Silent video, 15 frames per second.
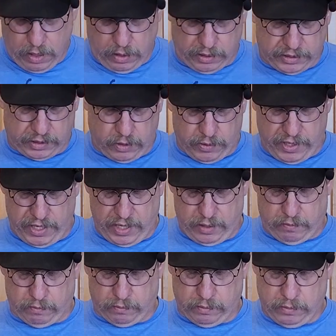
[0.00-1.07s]
let's go ahead
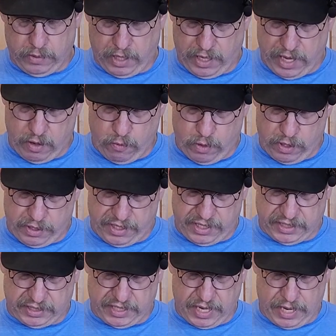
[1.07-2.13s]
and get one of
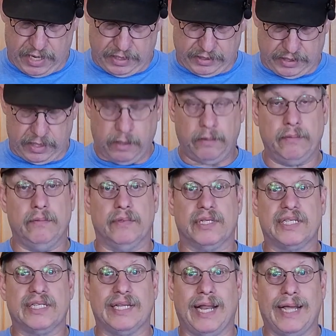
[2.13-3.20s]
these guys out and
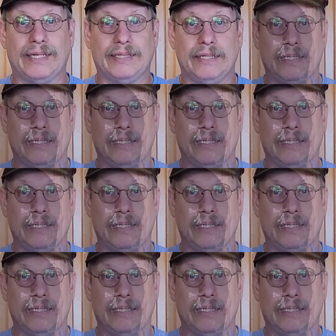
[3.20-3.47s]
slice